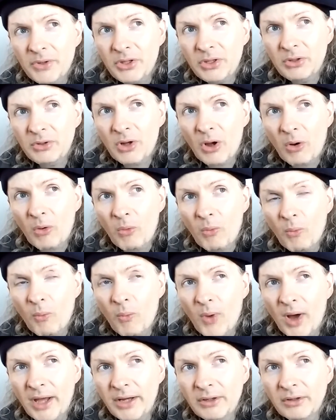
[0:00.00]
You know,
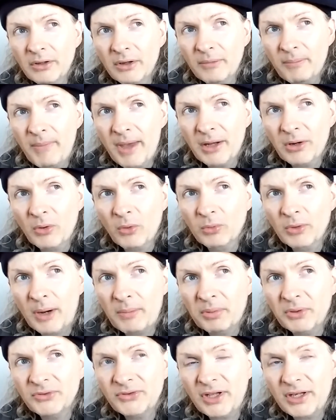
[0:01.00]
one, metal
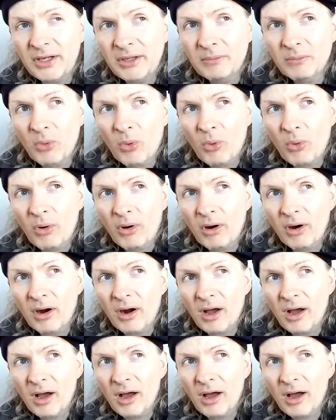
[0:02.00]
representing more